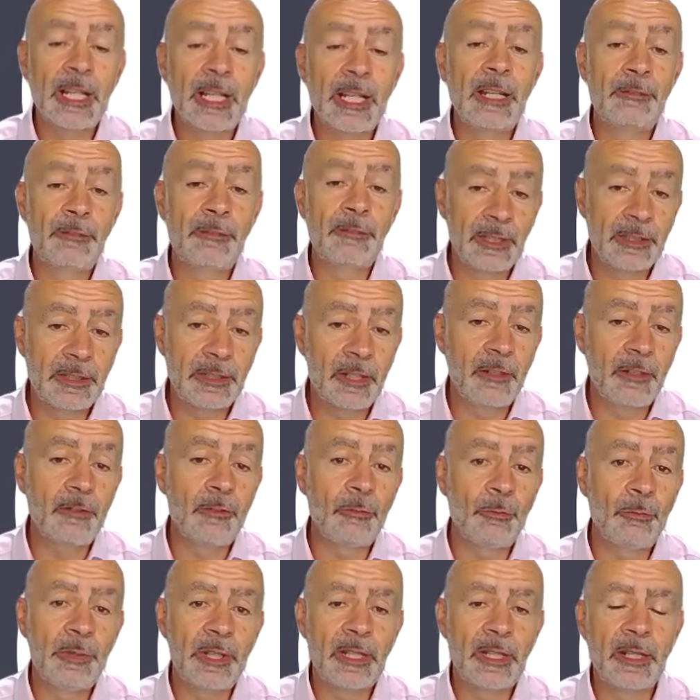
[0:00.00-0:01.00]
If they don't,
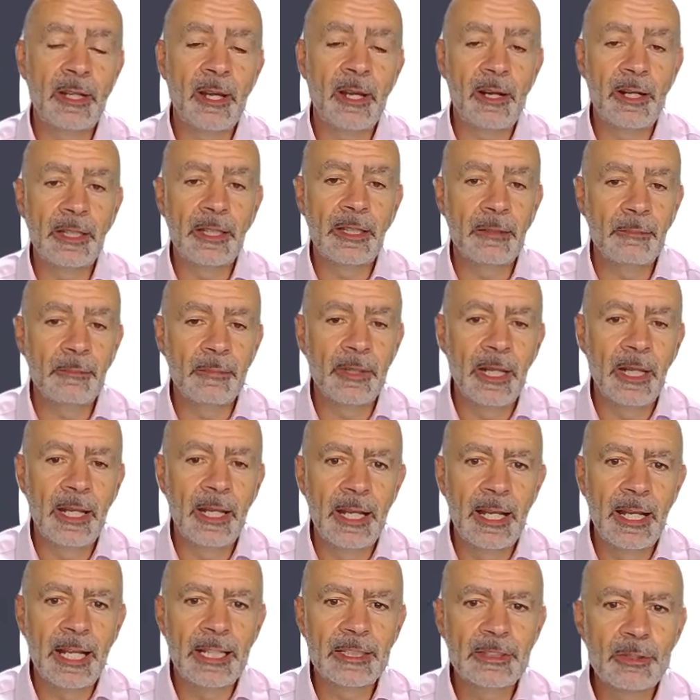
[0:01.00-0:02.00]
we can guide them
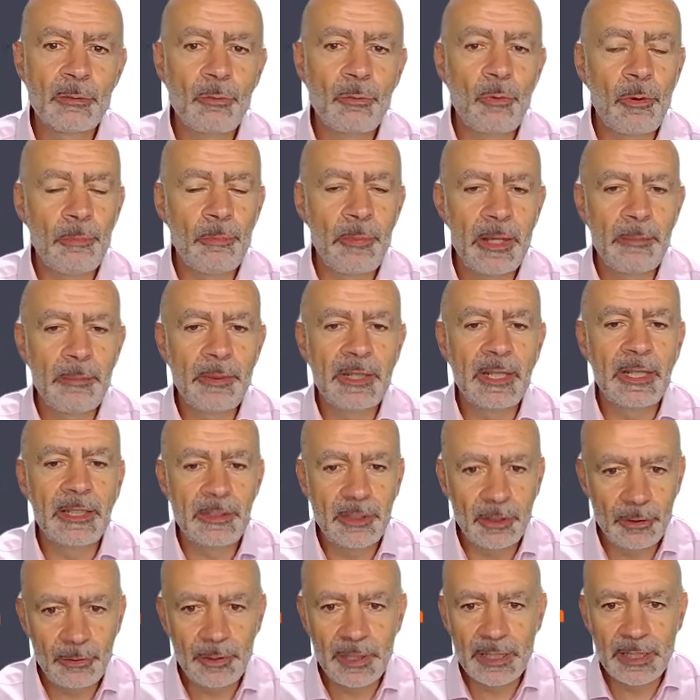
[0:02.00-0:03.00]
as to what maybe they
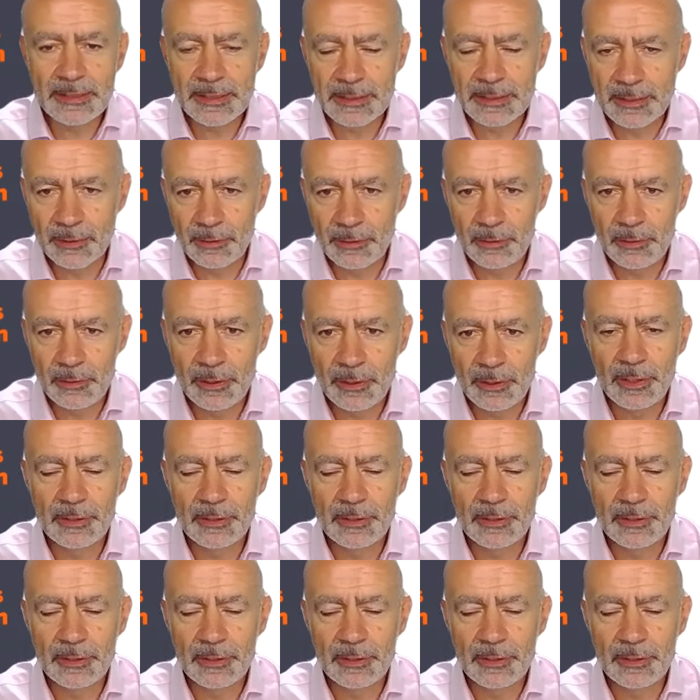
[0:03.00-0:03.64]
do need to do,